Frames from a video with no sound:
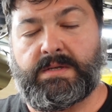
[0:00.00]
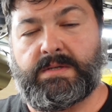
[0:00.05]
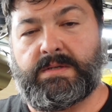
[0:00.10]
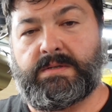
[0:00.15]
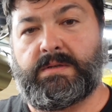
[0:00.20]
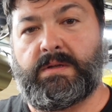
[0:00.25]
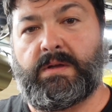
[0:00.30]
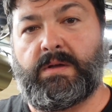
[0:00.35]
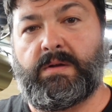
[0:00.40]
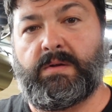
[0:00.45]

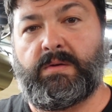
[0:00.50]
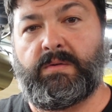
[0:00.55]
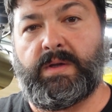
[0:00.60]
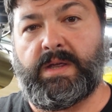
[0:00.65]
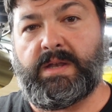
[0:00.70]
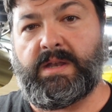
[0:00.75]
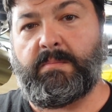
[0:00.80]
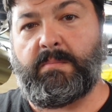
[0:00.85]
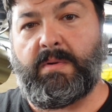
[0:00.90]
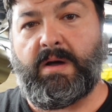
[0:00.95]
So
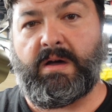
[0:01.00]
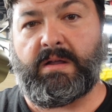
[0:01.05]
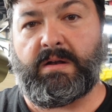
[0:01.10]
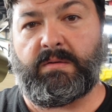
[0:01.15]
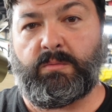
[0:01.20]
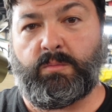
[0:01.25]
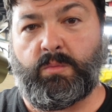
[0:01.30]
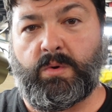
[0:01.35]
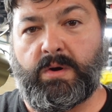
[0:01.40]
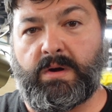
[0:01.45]
in the model
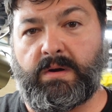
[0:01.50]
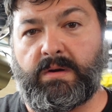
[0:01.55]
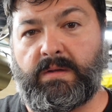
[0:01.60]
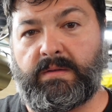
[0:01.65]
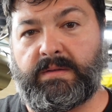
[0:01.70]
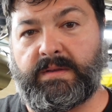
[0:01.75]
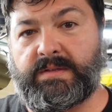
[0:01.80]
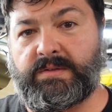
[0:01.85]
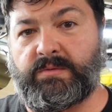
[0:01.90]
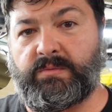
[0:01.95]

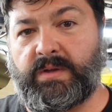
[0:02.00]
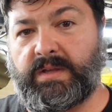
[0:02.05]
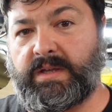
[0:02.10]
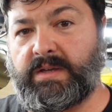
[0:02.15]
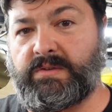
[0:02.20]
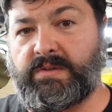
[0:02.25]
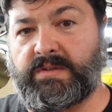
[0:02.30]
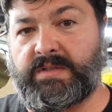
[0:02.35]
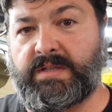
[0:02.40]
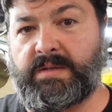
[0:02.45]
world, it's really
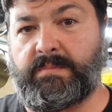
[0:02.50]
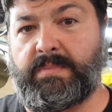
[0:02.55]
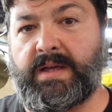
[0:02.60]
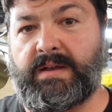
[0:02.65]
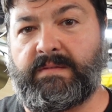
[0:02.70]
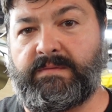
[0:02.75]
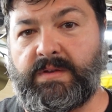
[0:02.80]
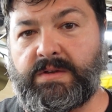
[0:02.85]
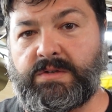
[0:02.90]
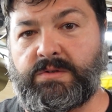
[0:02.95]
just about
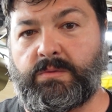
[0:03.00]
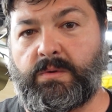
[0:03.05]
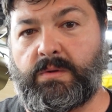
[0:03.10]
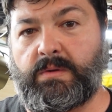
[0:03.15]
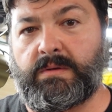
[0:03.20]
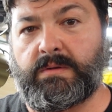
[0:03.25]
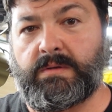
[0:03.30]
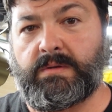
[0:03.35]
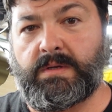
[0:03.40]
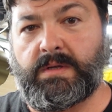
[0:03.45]
a
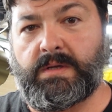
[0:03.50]
visual,